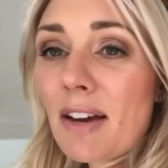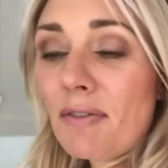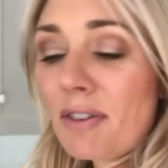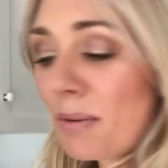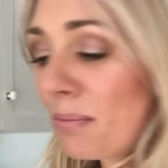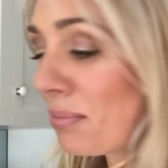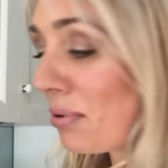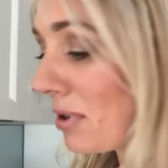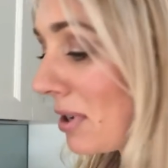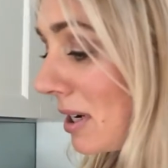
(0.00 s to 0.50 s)
I've
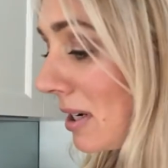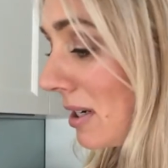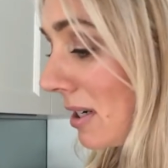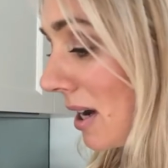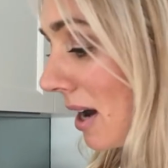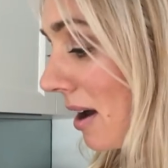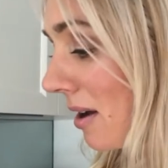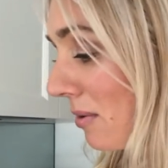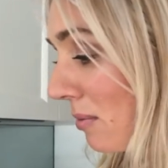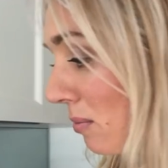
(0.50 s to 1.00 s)
done pretty
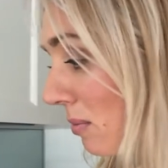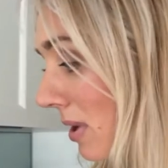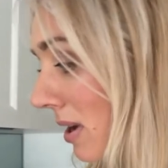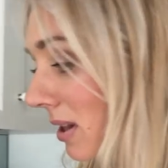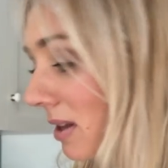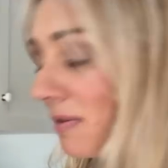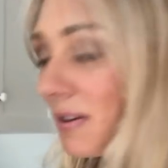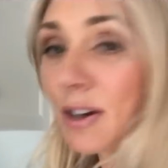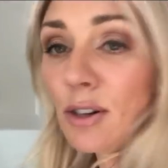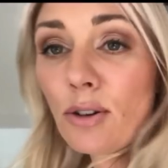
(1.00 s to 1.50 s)
darn
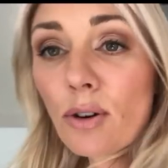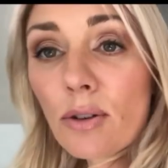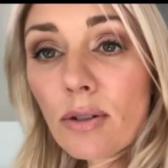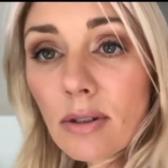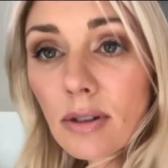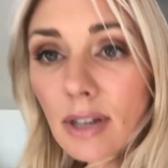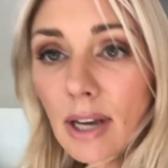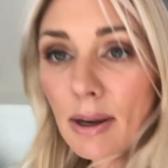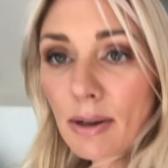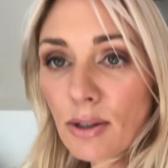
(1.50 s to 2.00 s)
well if I
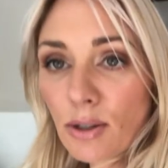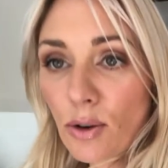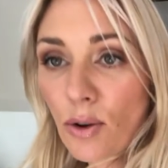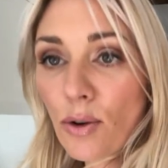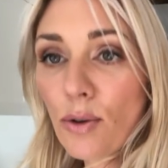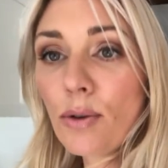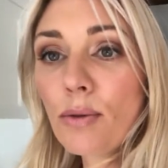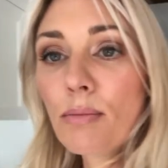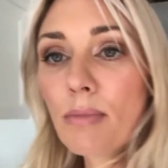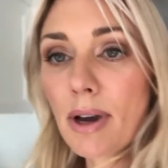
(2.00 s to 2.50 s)
don't say
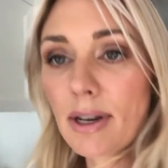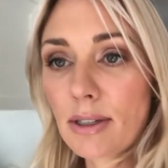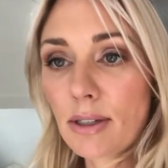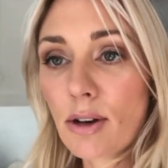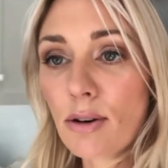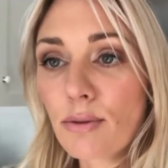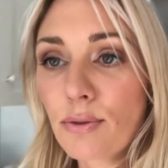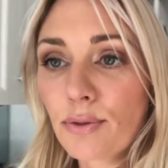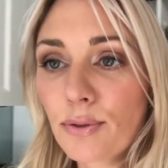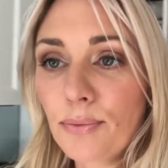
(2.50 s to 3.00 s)
so
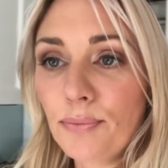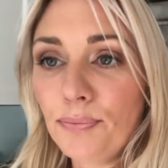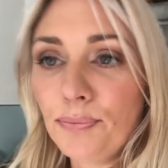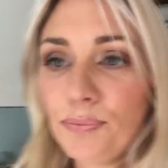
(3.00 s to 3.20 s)
myself.